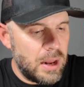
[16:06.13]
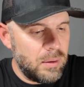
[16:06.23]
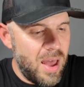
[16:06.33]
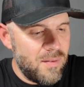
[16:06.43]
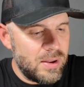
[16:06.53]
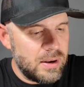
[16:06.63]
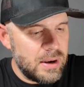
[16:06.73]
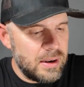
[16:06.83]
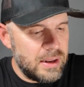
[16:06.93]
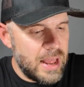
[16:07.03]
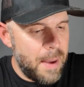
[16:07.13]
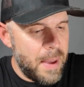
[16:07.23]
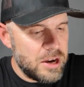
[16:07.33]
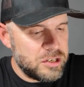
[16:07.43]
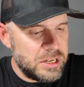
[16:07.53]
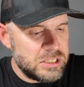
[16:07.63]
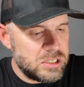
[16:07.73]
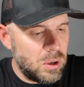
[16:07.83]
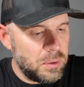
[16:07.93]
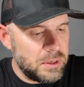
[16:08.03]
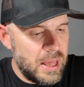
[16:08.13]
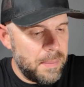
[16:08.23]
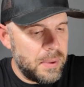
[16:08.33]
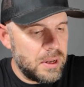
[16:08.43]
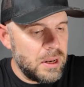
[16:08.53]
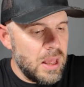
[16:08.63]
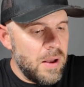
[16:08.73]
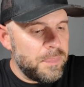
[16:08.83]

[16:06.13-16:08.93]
I don't have it, the app actually installed yet, but